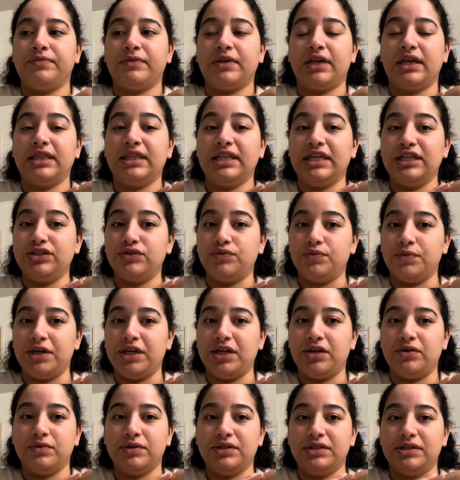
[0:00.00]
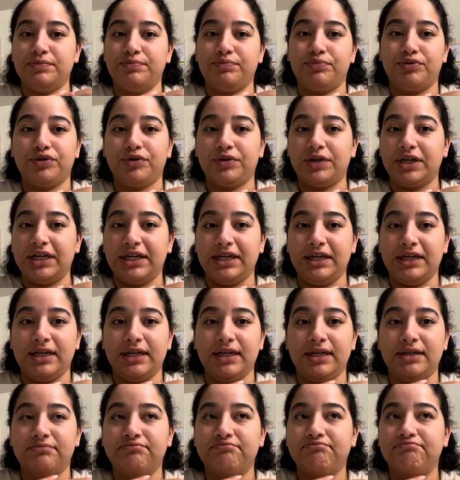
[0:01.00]
This week was
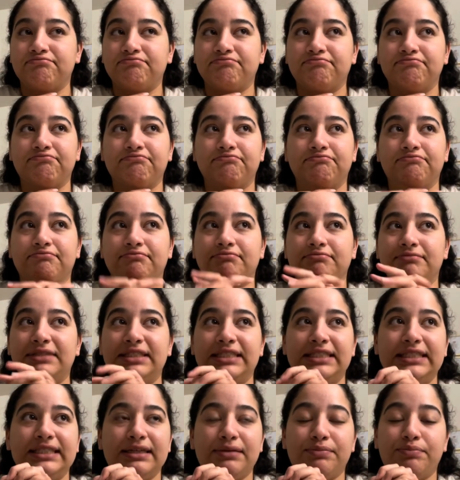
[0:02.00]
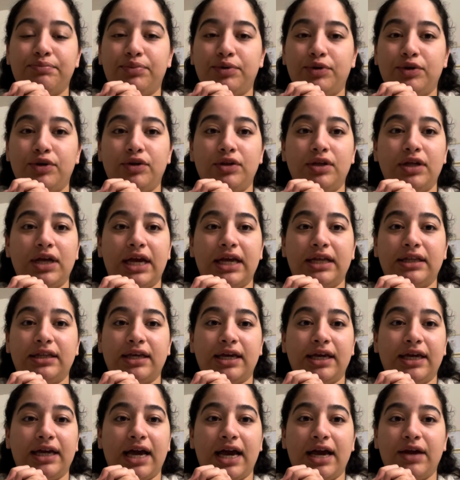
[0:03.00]
pretty simple, and
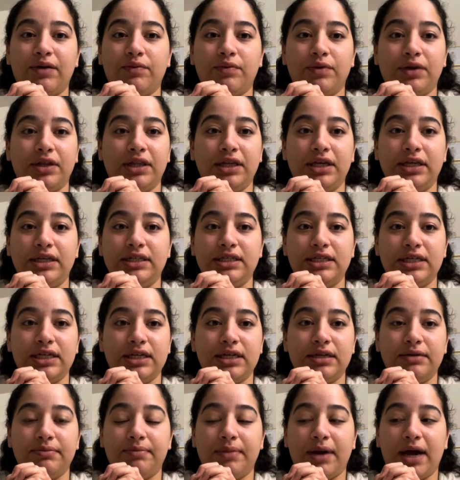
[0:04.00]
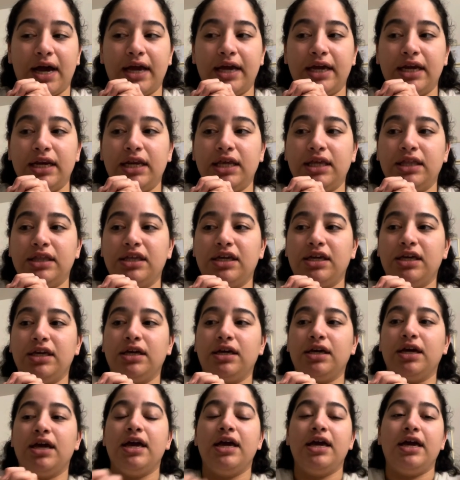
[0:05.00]
like I really didn't buy
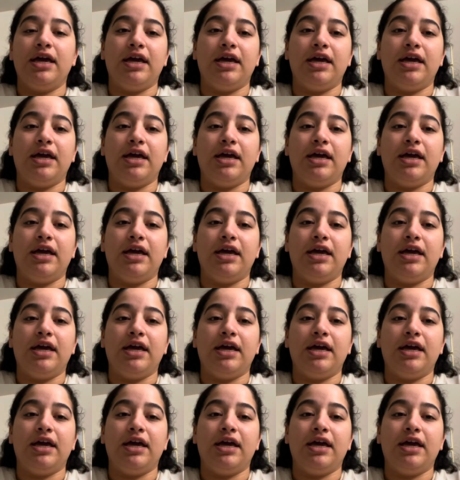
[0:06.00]
anything.